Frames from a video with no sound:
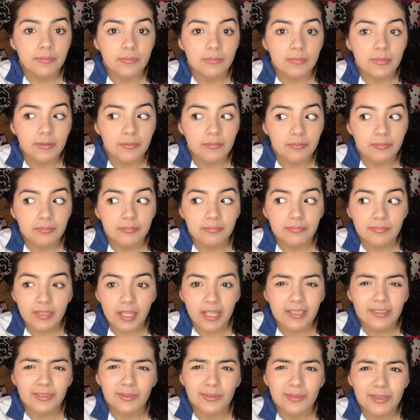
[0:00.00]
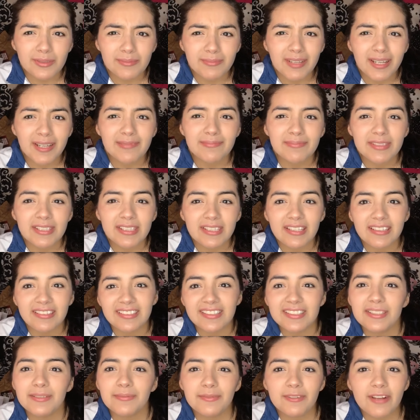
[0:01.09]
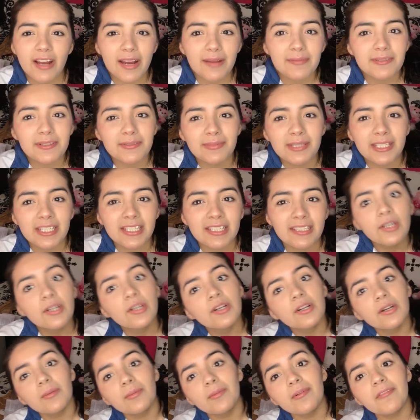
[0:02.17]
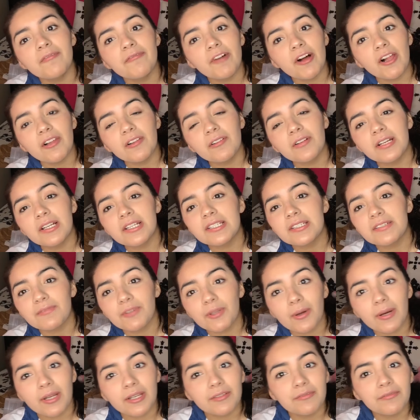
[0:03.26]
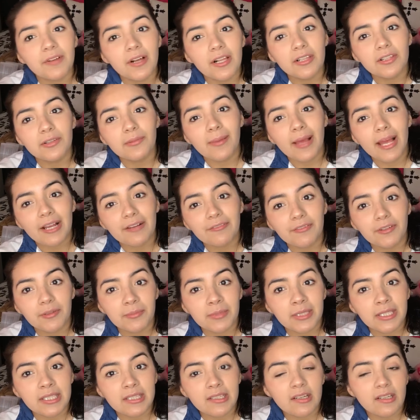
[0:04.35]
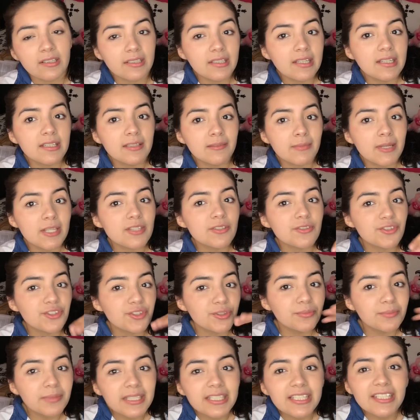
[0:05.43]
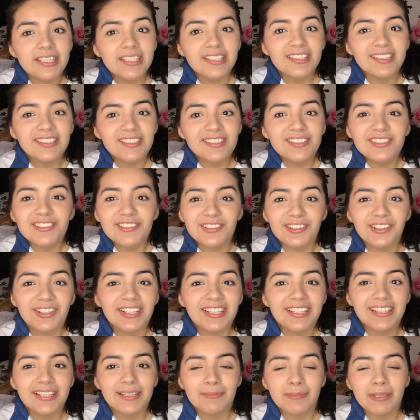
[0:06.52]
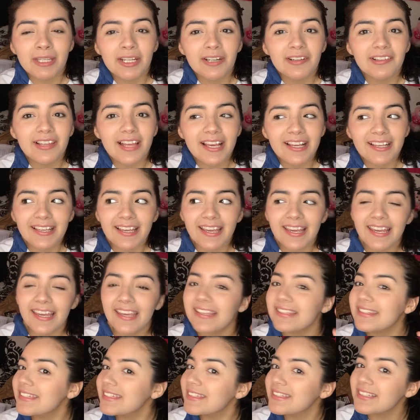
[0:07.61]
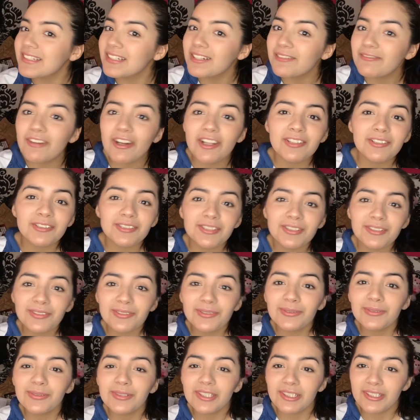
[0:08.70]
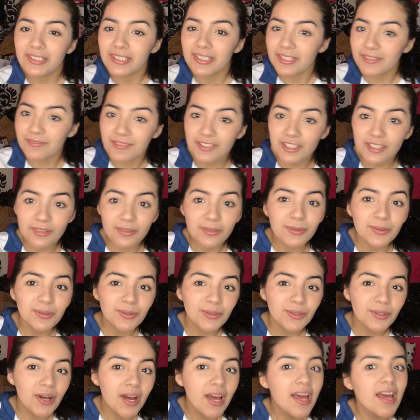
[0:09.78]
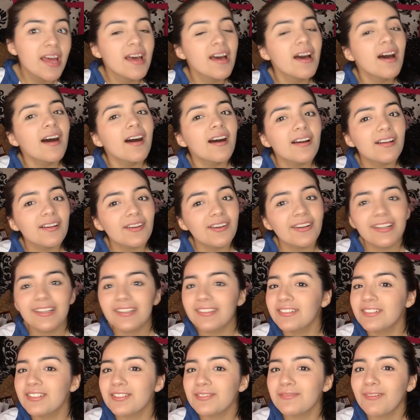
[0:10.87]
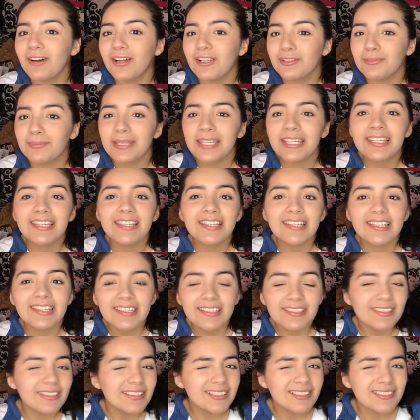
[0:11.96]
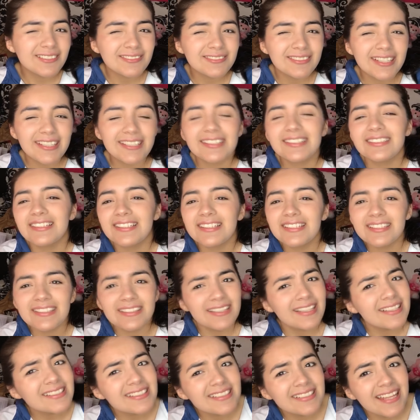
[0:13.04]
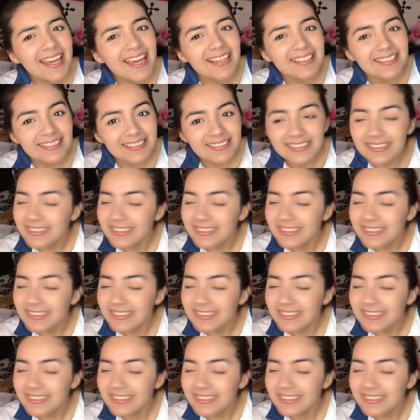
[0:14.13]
they're kind of cool sometimes. And then subscribe to me for my followers. If you want to follow back for me on any of my social medias, just go ahead and let me know, like, hey sister, I followed you, your stuff's cool. Go ahead and just follow me, you know, like, let's connect,